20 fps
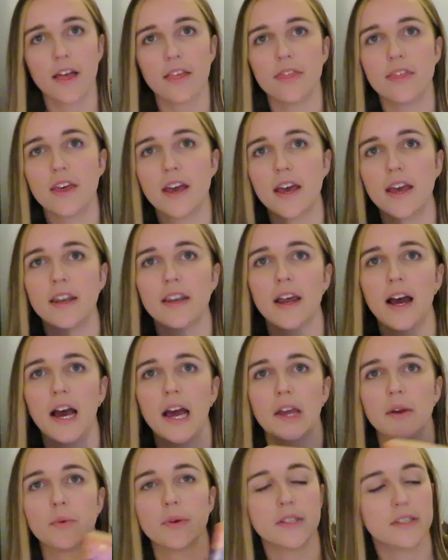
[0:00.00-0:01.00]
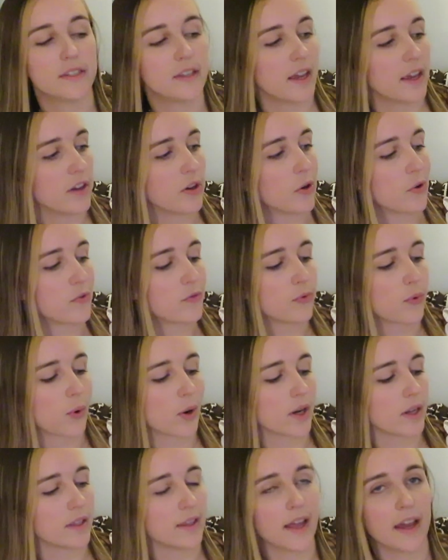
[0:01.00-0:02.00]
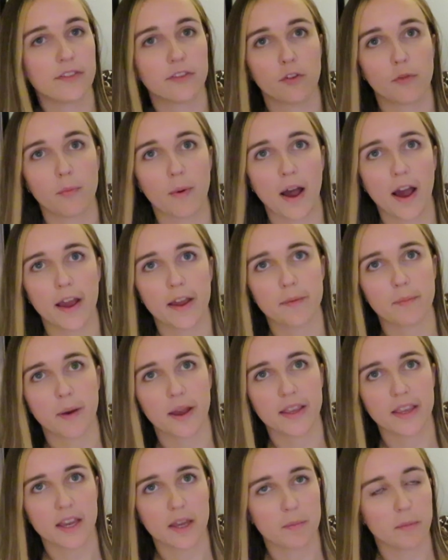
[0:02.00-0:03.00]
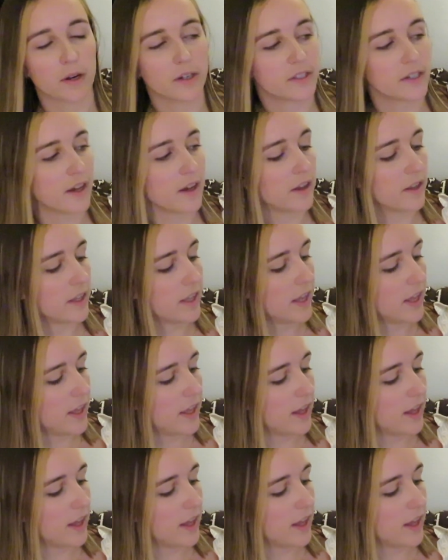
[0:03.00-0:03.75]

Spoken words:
then I would say go for Life of Pi by Yann, Martel.